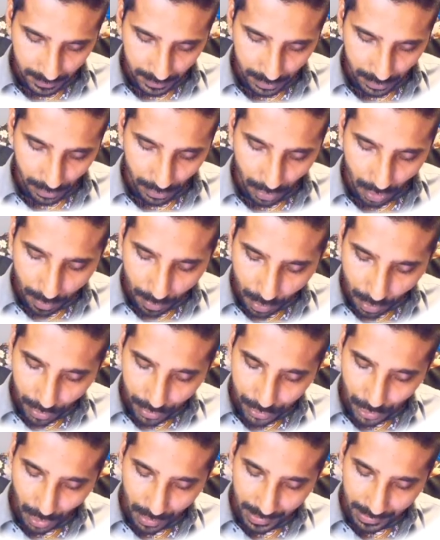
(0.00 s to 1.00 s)
So no more
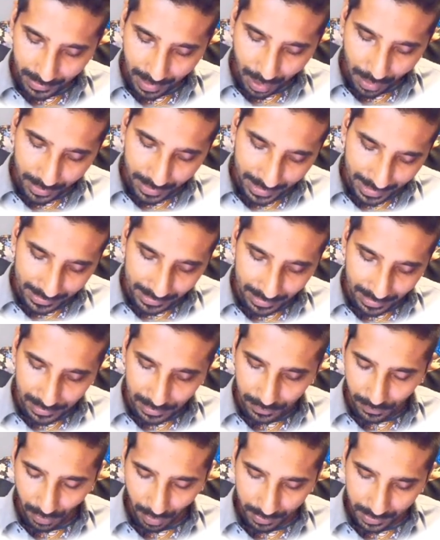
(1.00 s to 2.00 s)
jotting down details
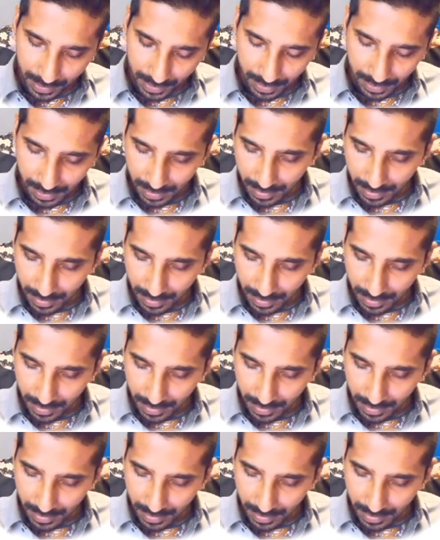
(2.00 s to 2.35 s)
from the